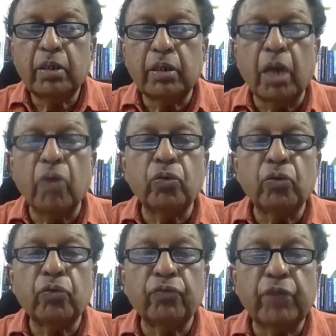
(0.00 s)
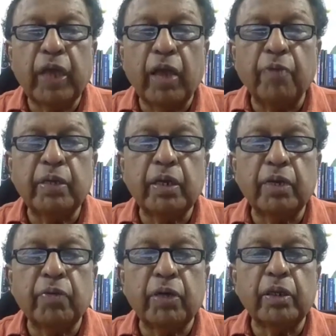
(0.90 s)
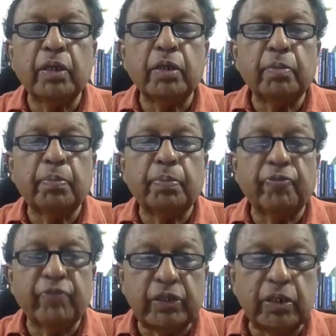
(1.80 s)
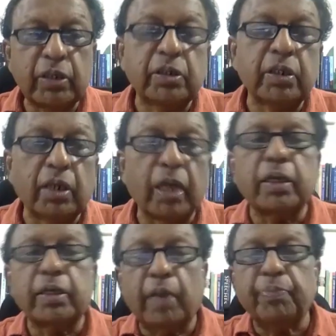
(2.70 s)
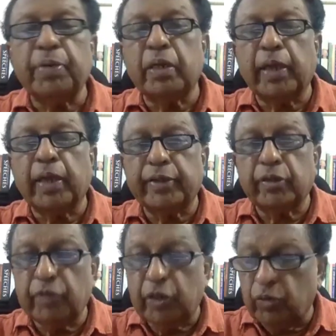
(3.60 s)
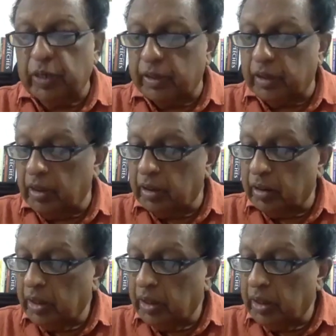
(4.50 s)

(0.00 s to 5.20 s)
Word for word: now we have been given the facility, like it happened in the case of the nuclear deal,